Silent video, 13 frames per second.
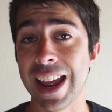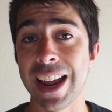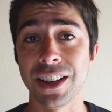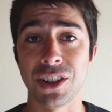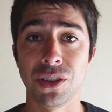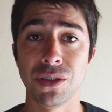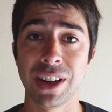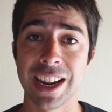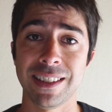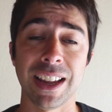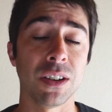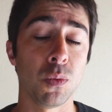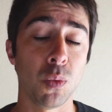and you
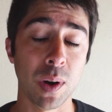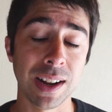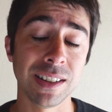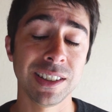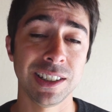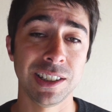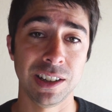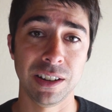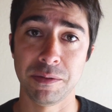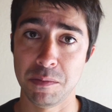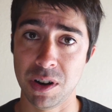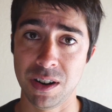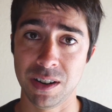get that
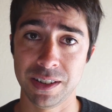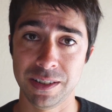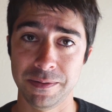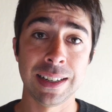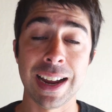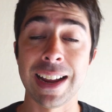well-deserved marks.